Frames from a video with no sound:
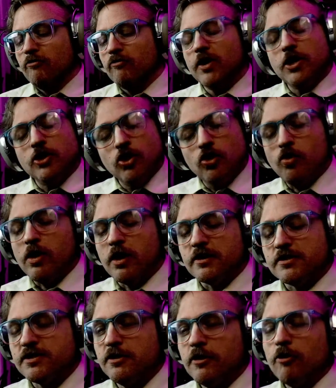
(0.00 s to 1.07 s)
Renew
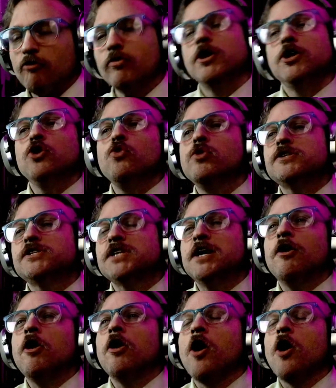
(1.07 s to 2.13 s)
us. Renew us in
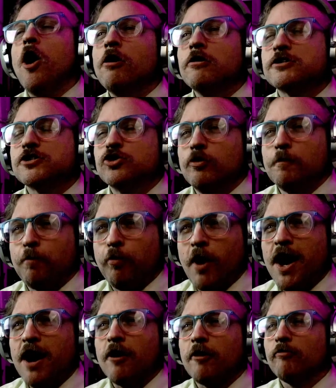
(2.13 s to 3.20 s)
our hearts through
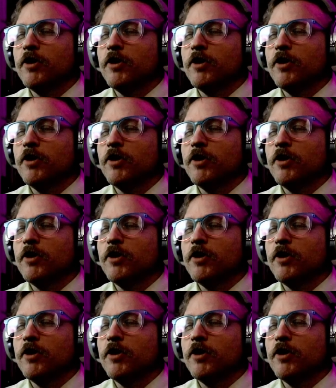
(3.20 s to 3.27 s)
prayer.